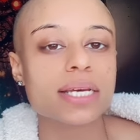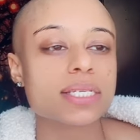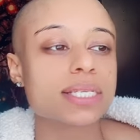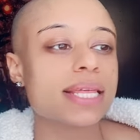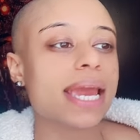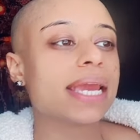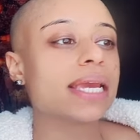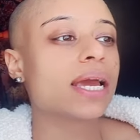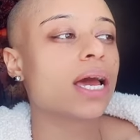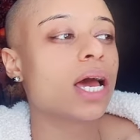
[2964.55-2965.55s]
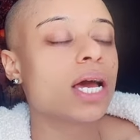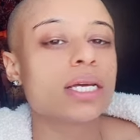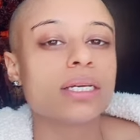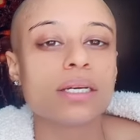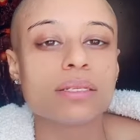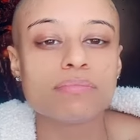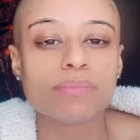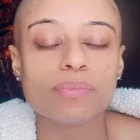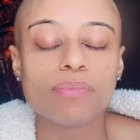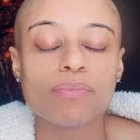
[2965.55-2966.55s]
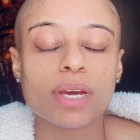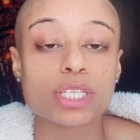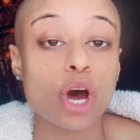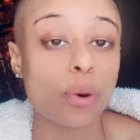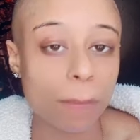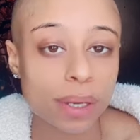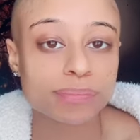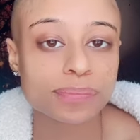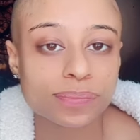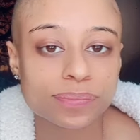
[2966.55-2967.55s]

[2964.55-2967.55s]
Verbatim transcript: is they is hope.